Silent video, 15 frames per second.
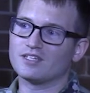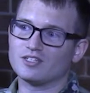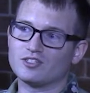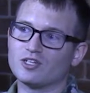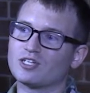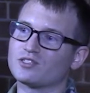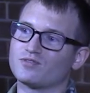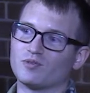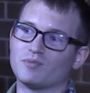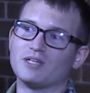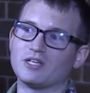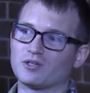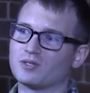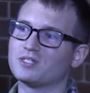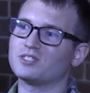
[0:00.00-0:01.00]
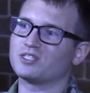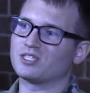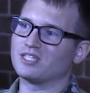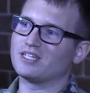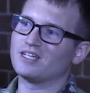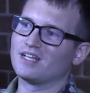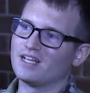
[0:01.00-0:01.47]
just for being
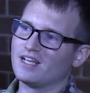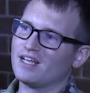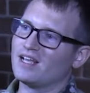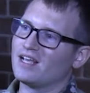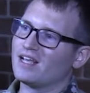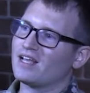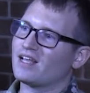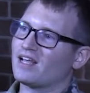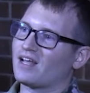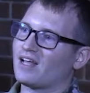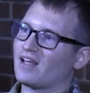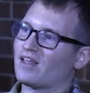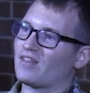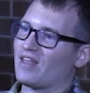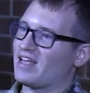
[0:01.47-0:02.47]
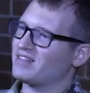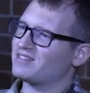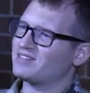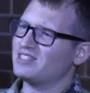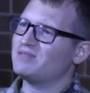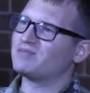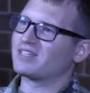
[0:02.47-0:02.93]
Christian. That
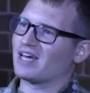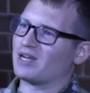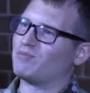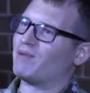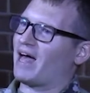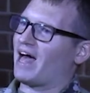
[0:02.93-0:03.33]
seems kind of